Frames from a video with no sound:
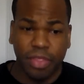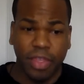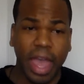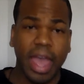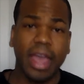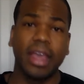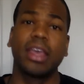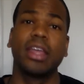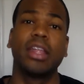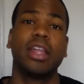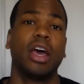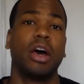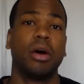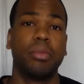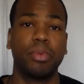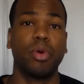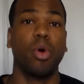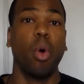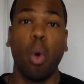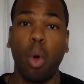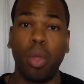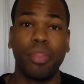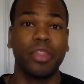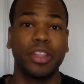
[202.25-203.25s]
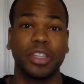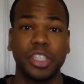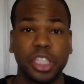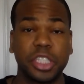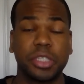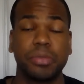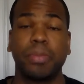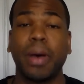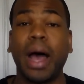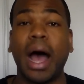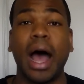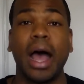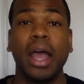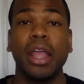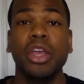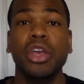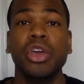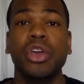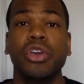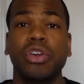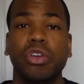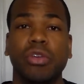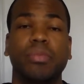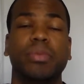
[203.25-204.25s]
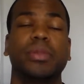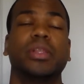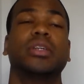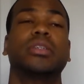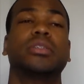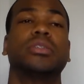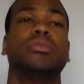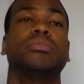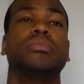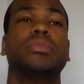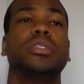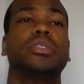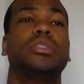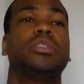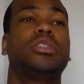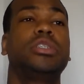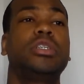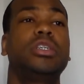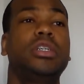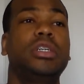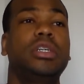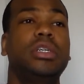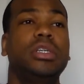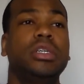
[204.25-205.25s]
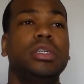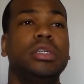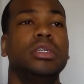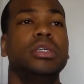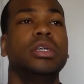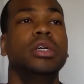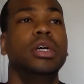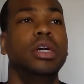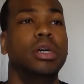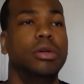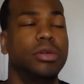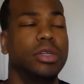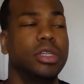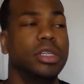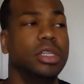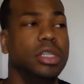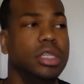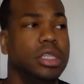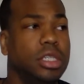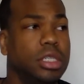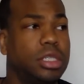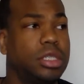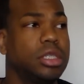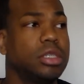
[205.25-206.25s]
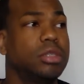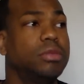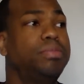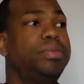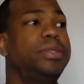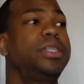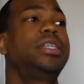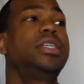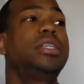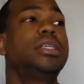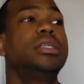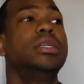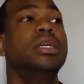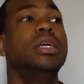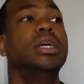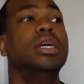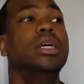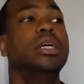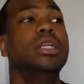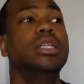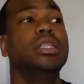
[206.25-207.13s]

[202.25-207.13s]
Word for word: That can help on the spot. You'd be like, oh my God, I want to eat so bad.